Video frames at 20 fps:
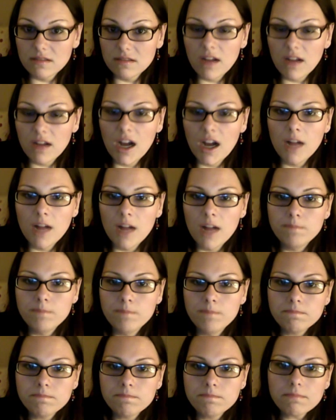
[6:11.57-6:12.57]

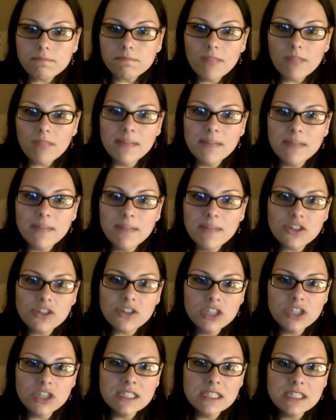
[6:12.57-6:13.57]
My
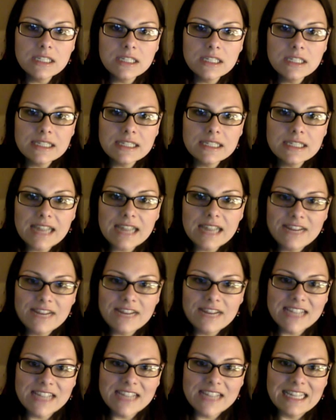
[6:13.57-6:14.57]
surgeon kind
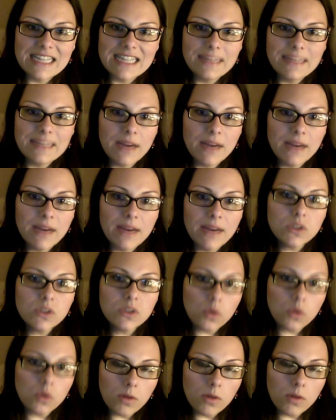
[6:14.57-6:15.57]
of said that the pain was
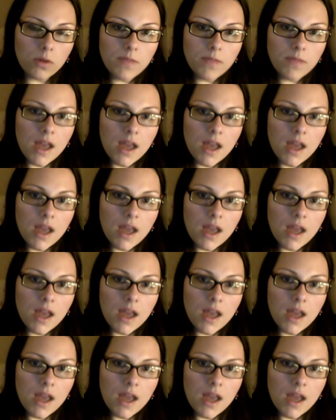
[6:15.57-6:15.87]
normal,